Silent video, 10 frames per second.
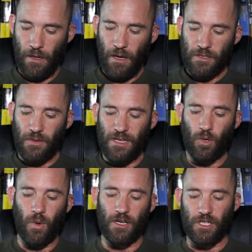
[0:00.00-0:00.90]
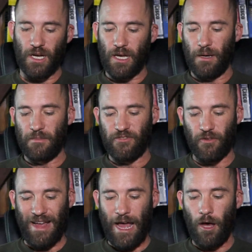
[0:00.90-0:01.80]
So this question comes
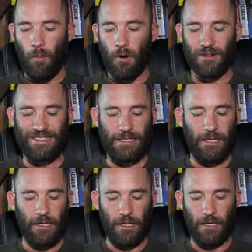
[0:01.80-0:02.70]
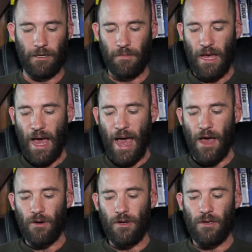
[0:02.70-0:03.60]
from Albert T.
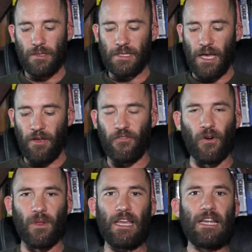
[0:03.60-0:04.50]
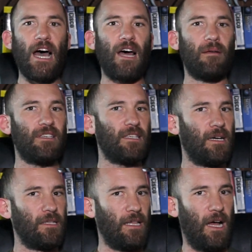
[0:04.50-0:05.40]
How do you stay fully anonymous
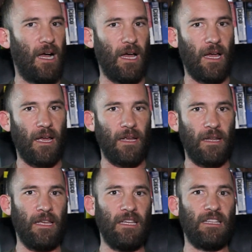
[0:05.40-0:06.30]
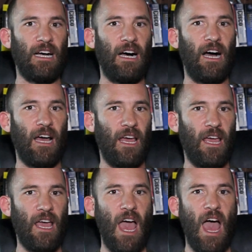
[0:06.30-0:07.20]
online,
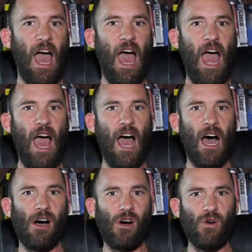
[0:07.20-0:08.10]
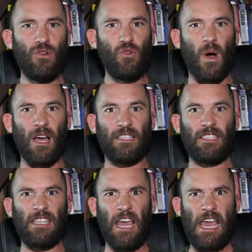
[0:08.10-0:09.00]
Eli? How do I
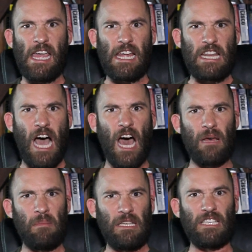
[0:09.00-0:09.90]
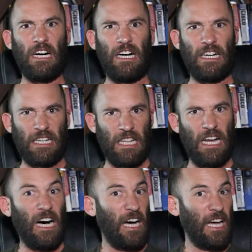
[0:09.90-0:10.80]
stay anonymous
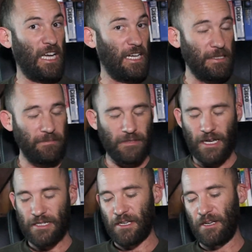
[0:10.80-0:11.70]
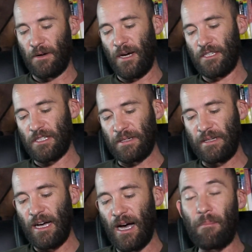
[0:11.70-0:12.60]
online? So that's a good question.
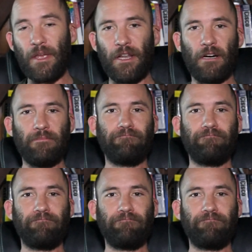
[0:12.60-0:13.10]
Um, you don't.